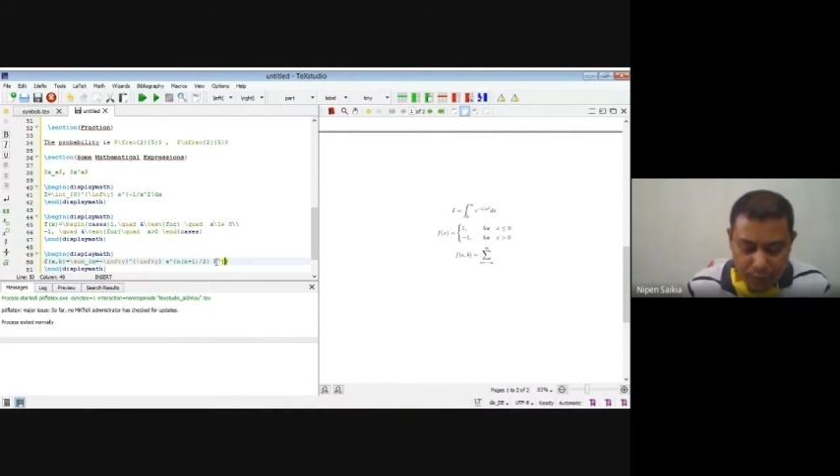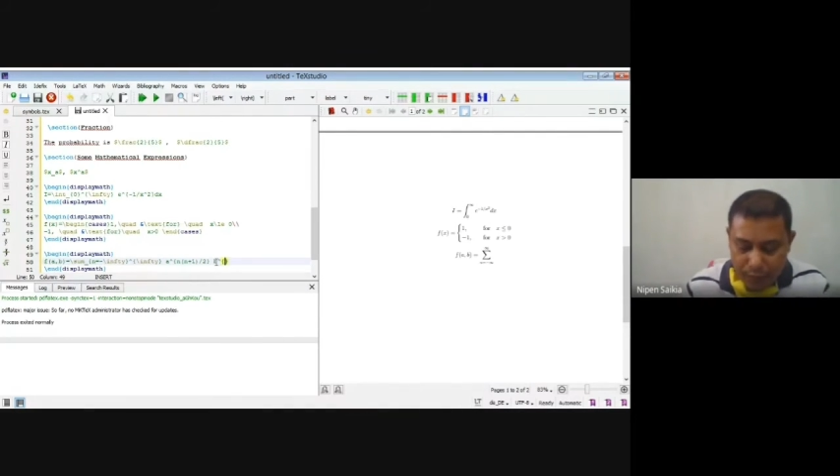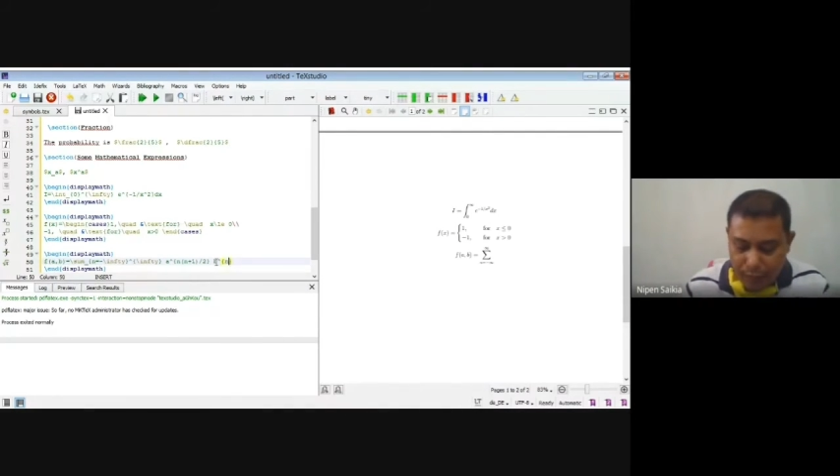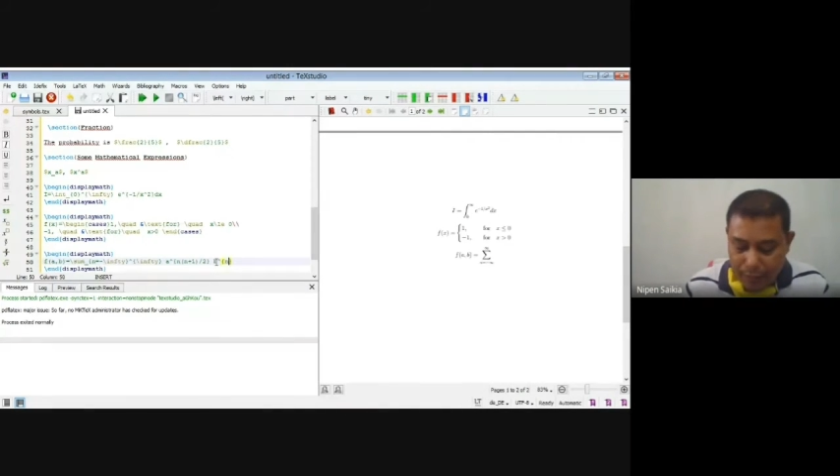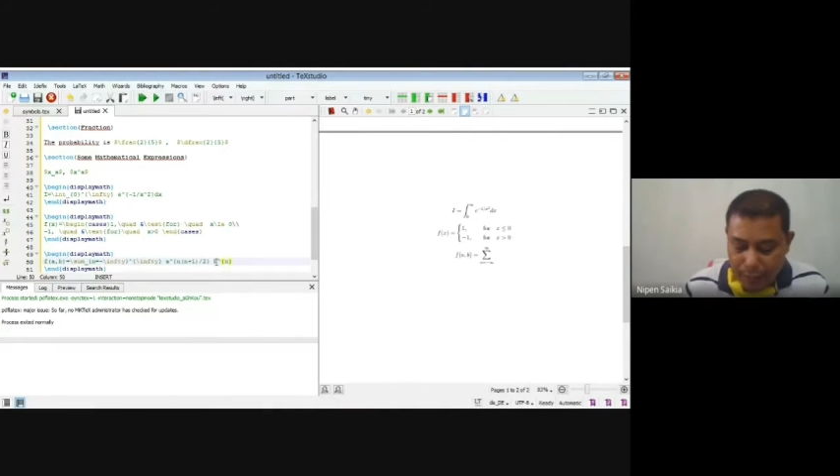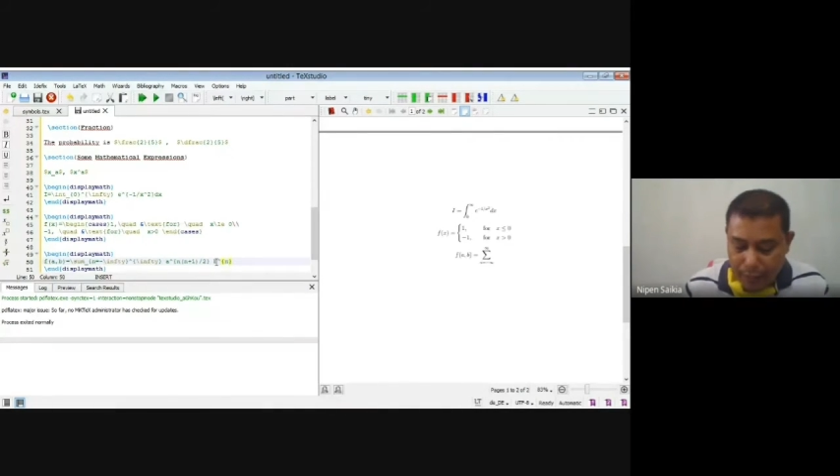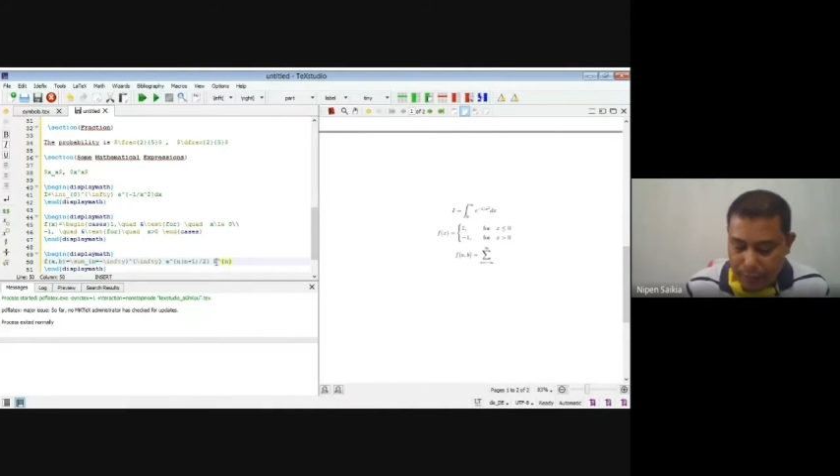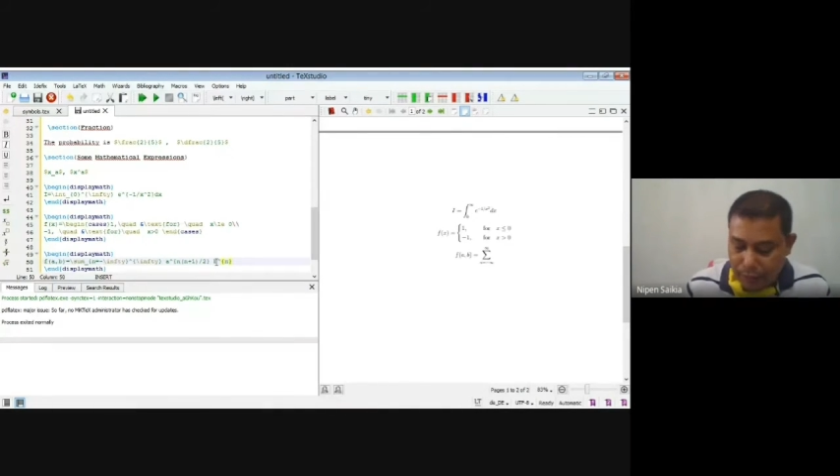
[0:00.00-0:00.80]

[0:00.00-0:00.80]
n,